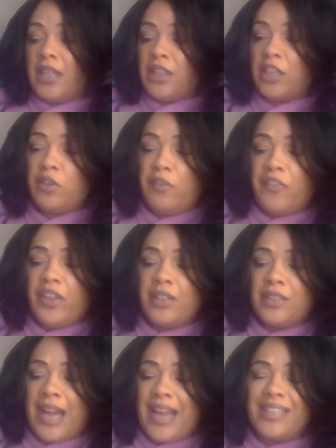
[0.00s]
that you
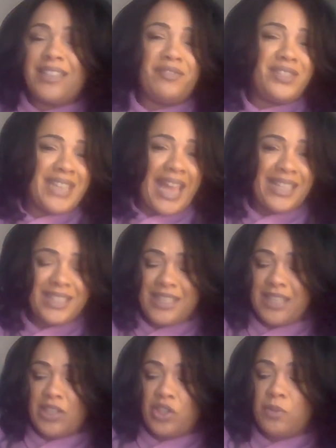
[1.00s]
feel kind of
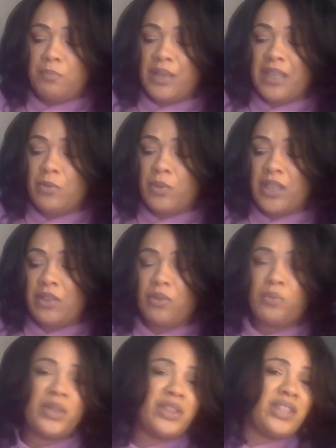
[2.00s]
destined to be with,
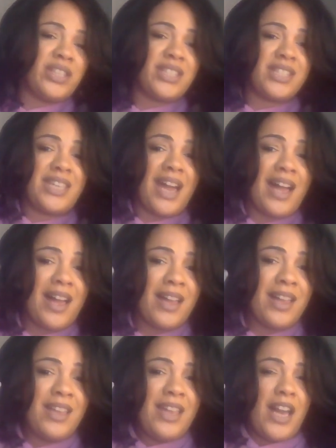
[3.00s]
with the
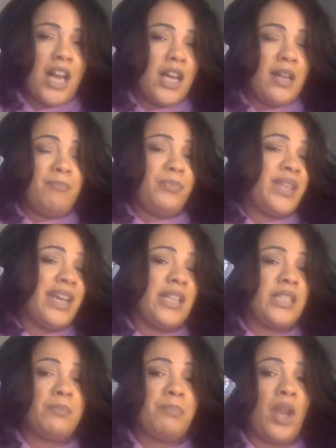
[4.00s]
star um, that
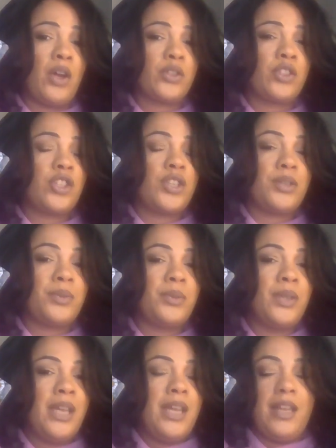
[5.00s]
has blocked you,